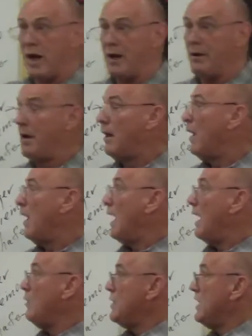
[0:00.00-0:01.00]
God.
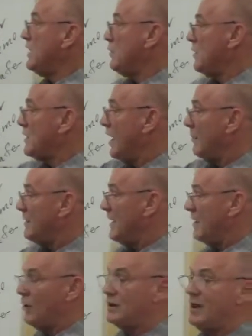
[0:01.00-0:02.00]
And what Jesus was telling him is
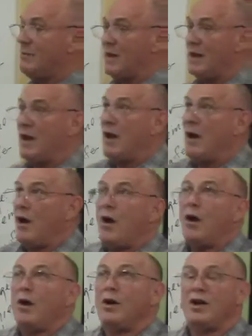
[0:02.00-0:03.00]
that, you know something?
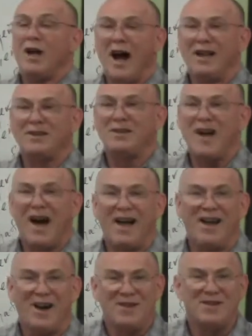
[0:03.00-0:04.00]
God's
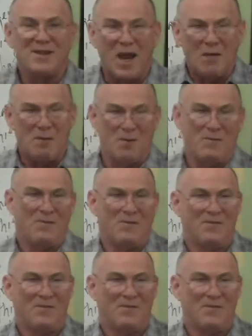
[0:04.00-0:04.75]
not unstable.